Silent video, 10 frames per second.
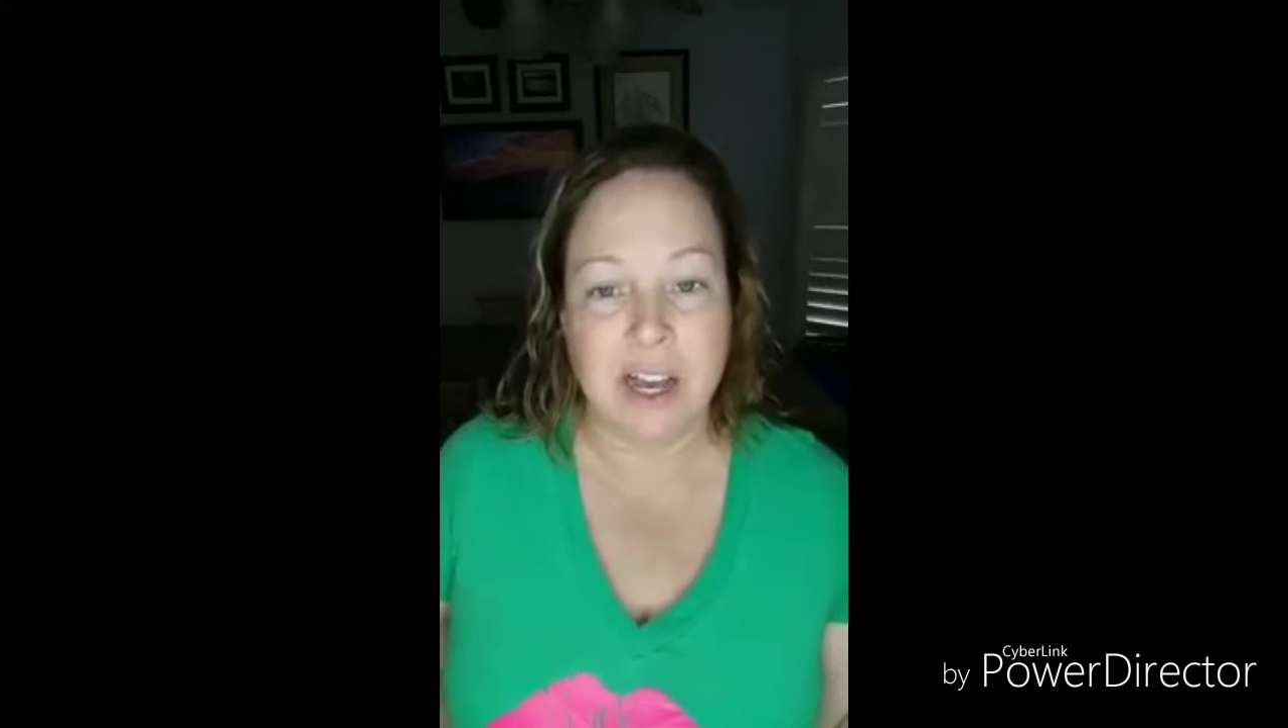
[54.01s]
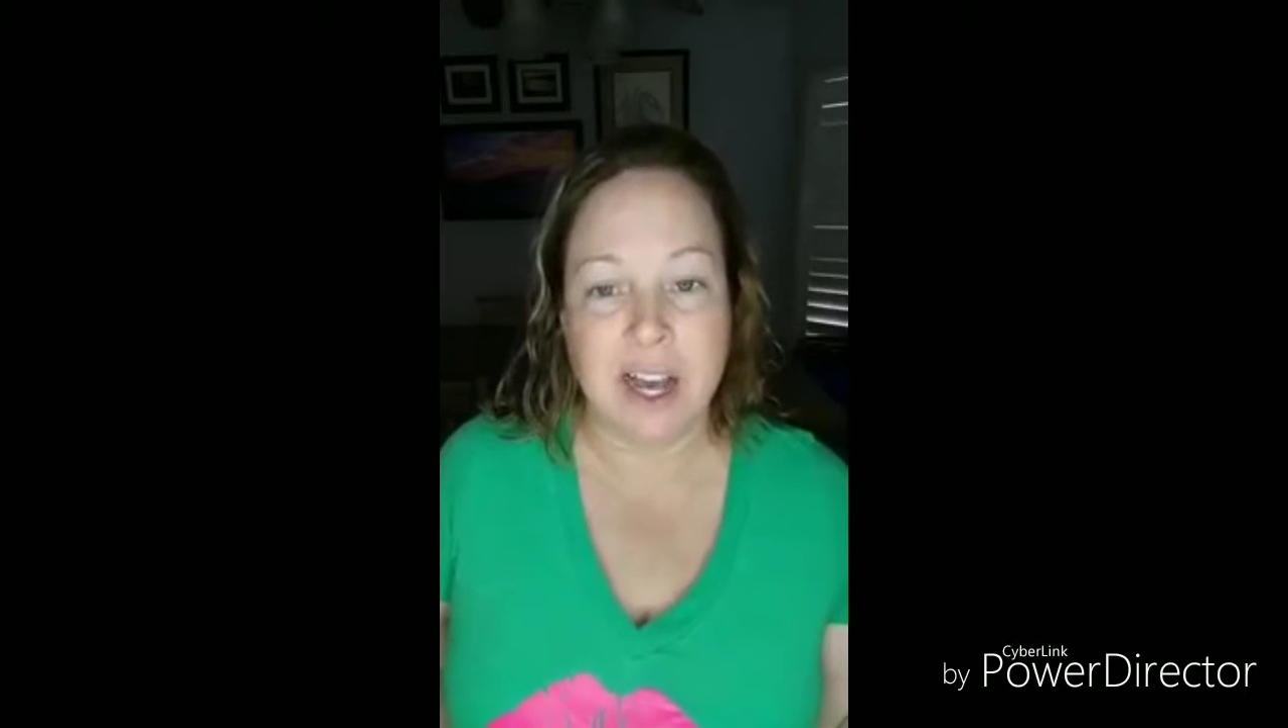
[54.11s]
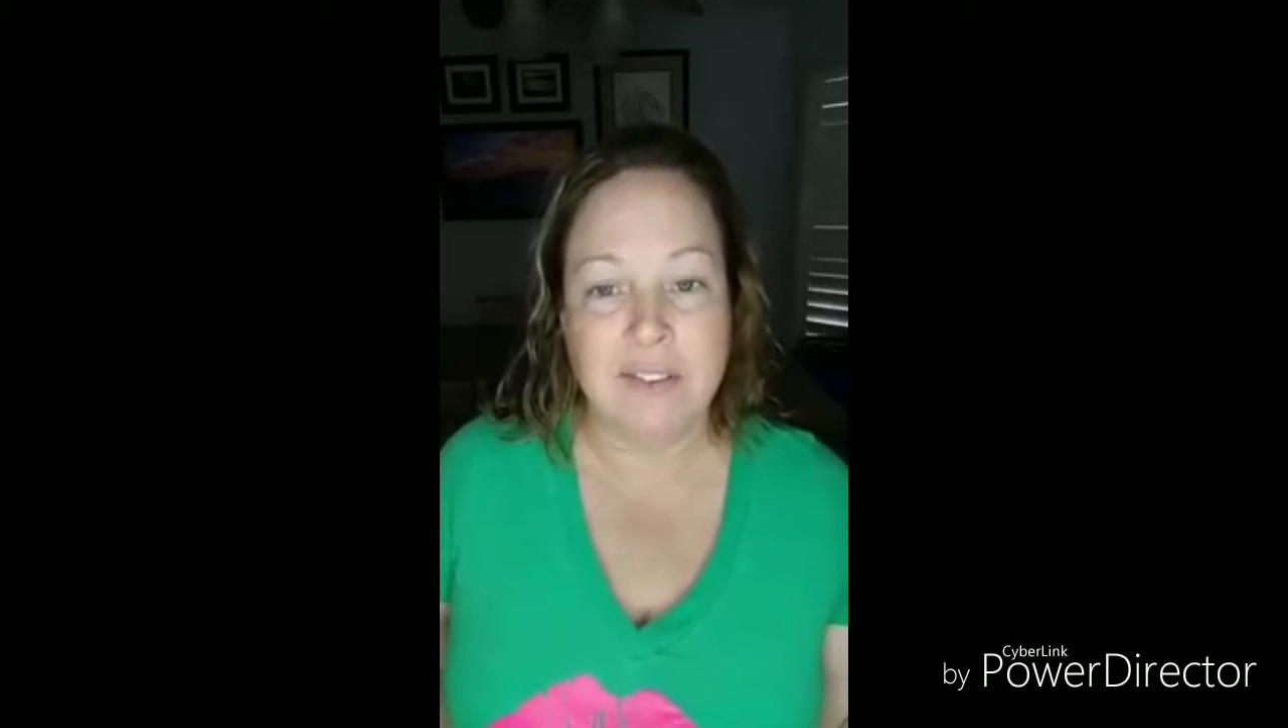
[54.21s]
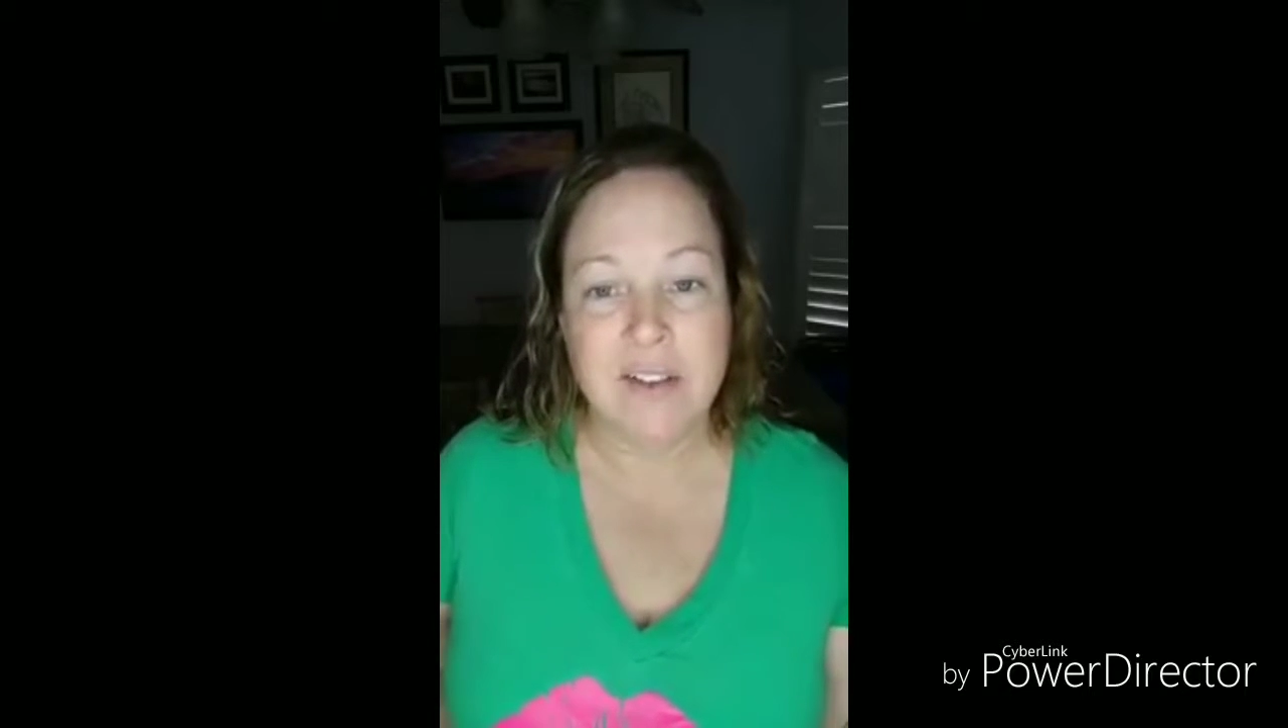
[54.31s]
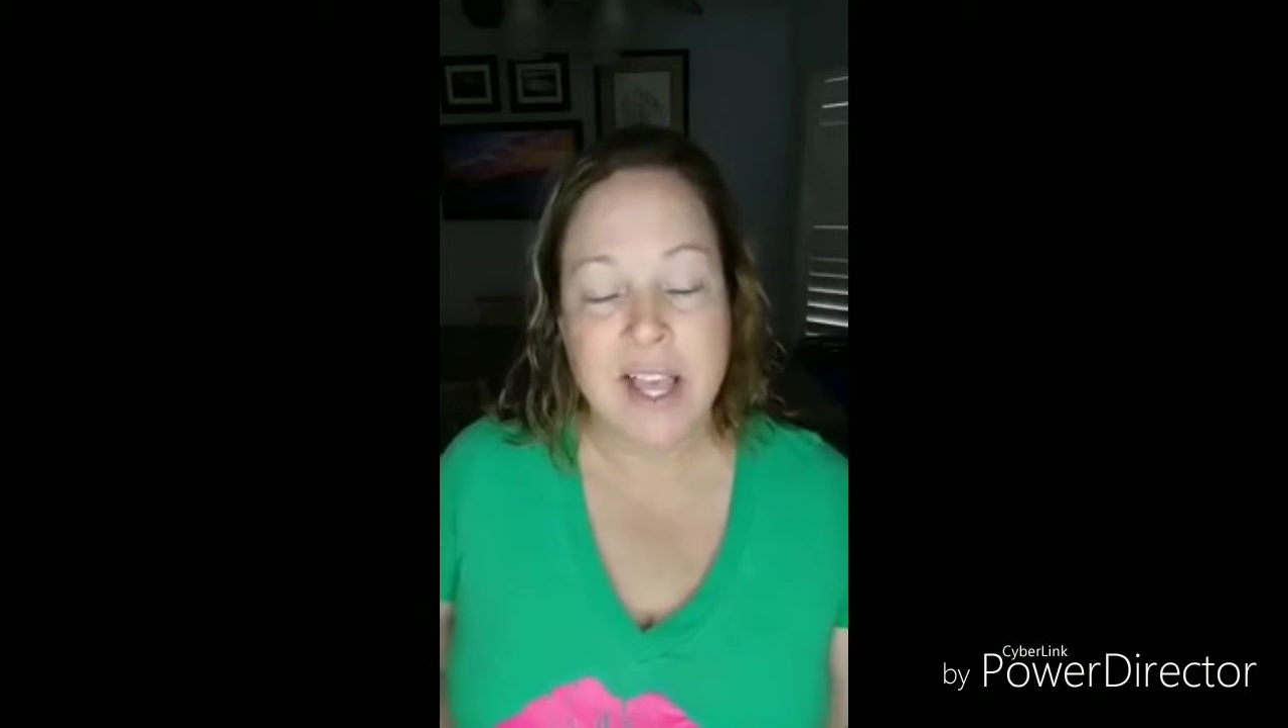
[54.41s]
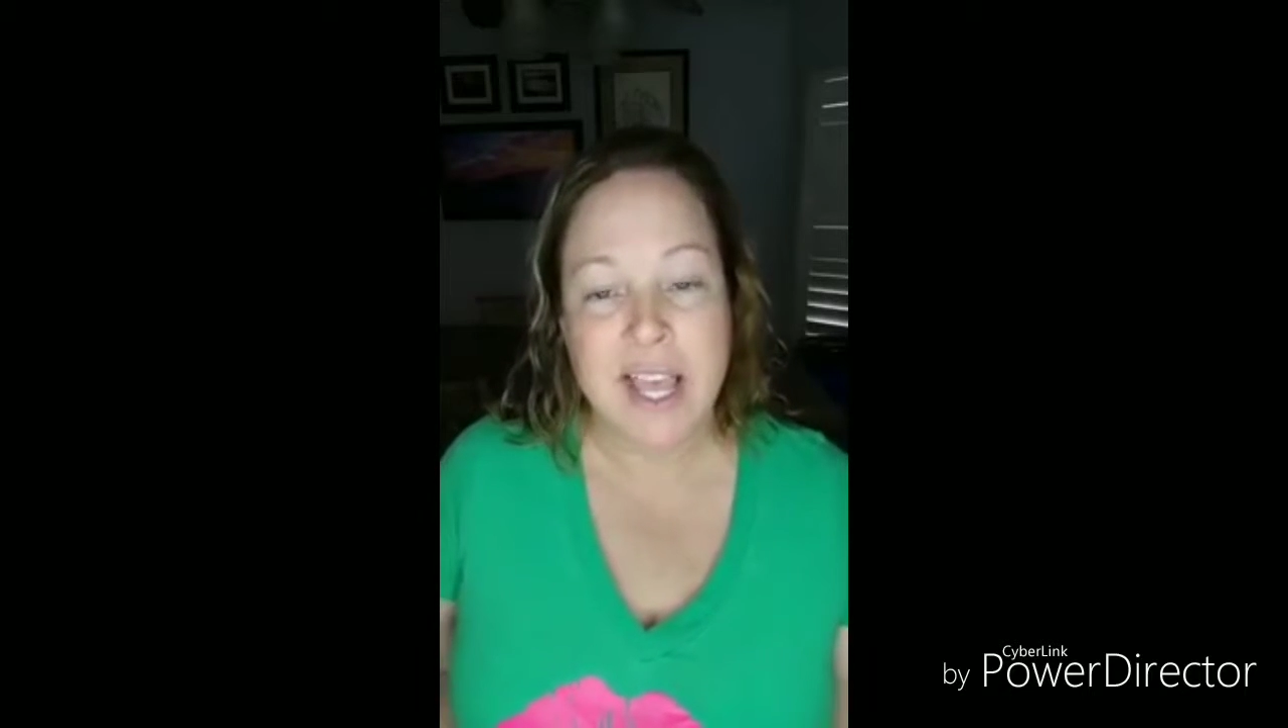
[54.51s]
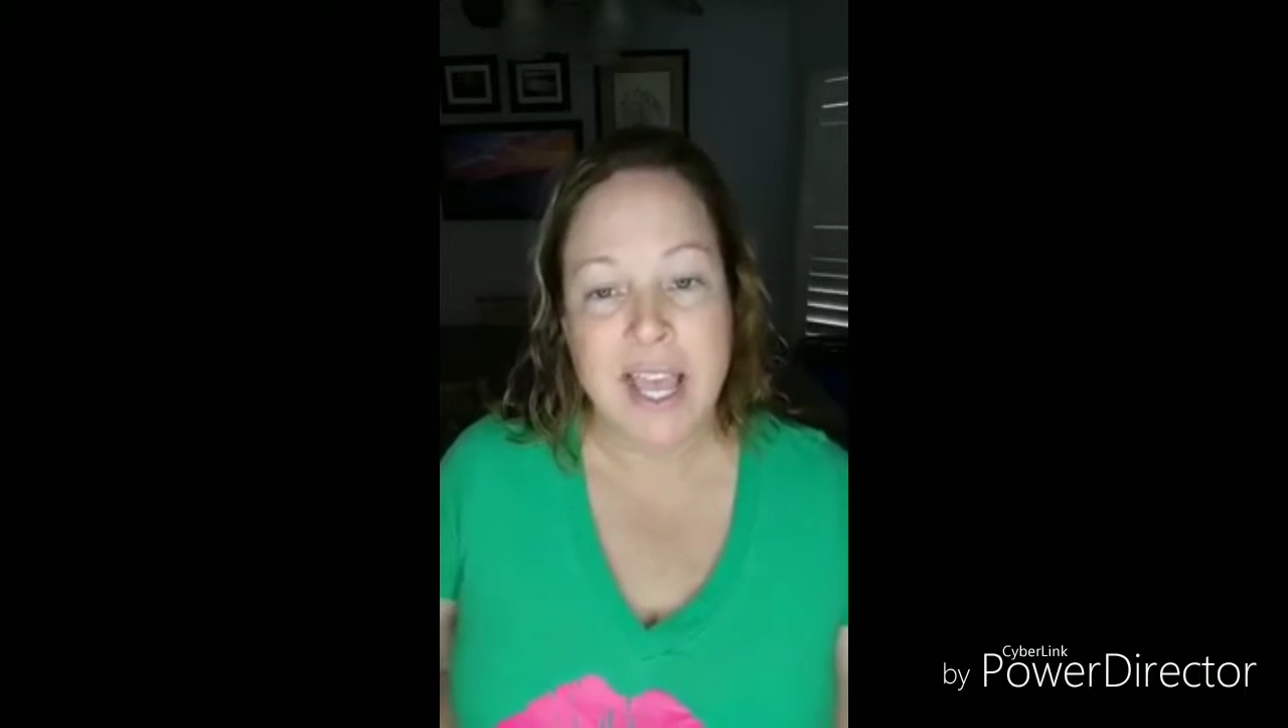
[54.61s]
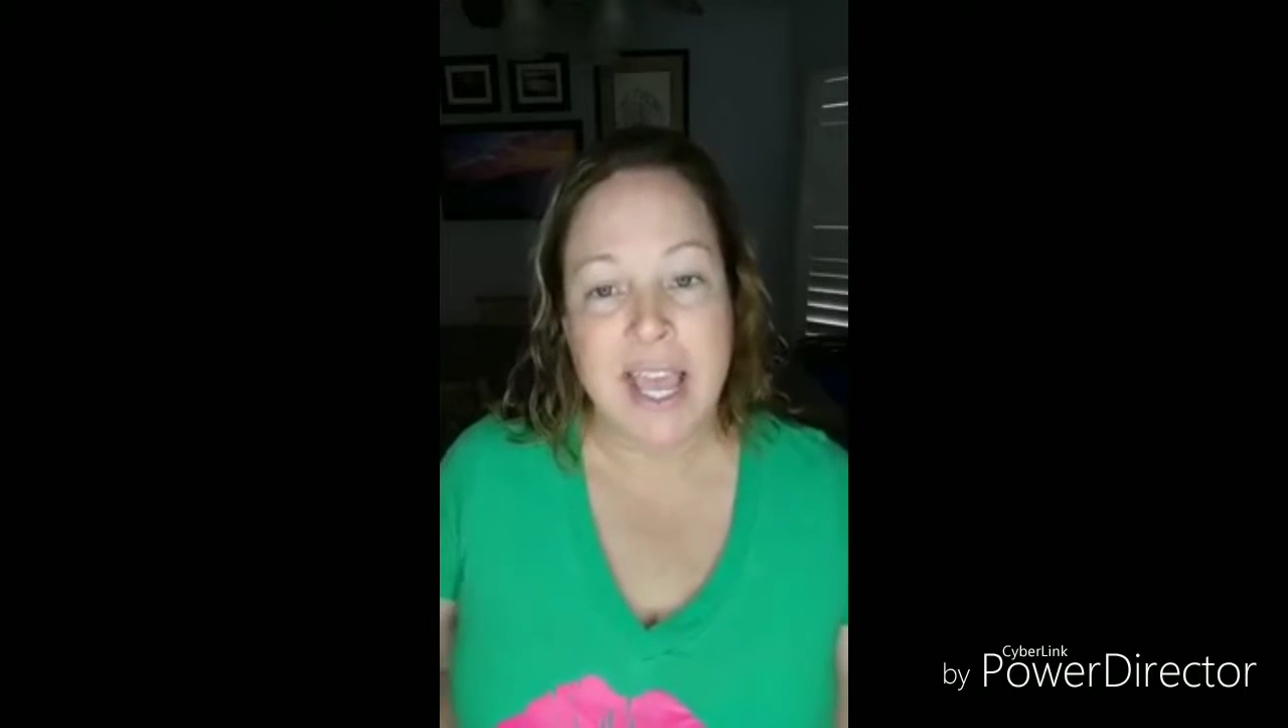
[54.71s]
off